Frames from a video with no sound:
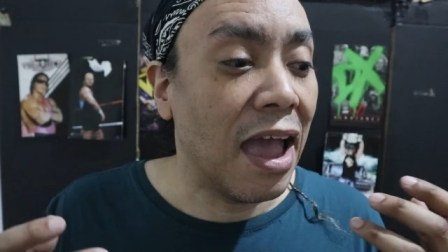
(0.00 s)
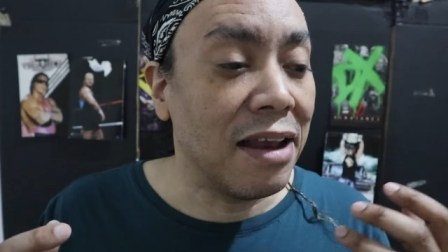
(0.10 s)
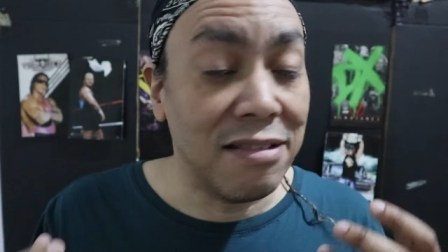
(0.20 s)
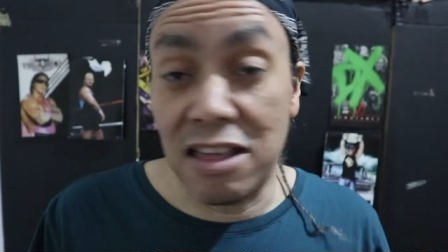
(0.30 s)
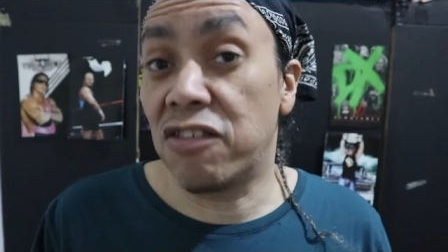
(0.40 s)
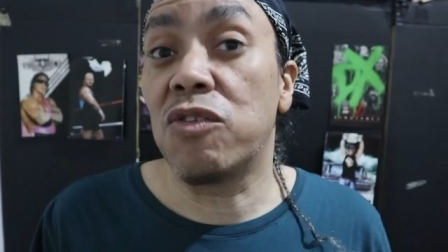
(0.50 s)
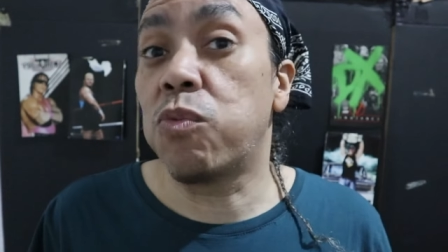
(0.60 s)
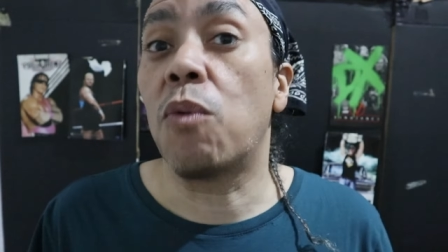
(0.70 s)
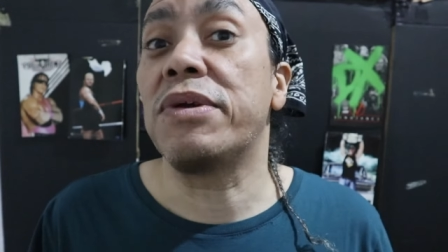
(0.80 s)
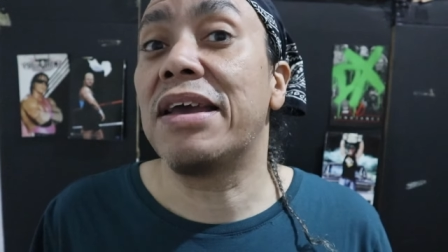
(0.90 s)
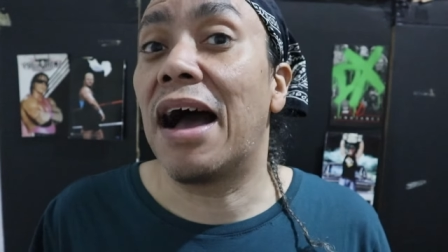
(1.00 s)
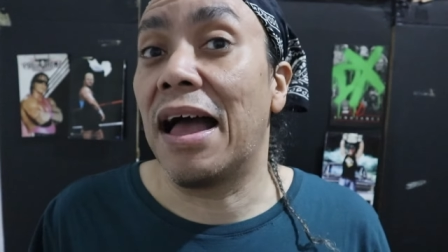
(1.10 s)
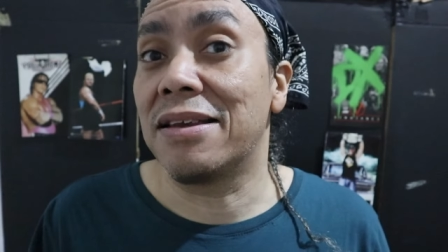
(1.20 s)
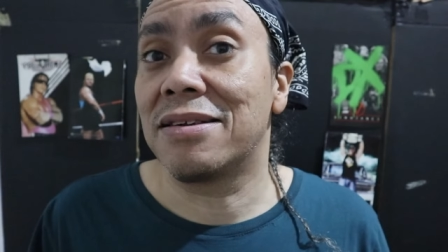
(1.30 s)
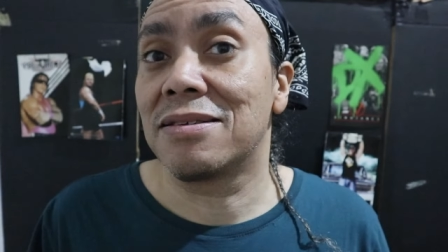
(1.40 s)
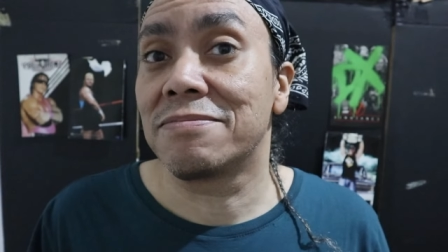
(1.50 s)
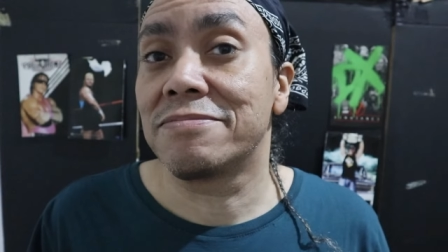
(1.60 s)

And this is what we got.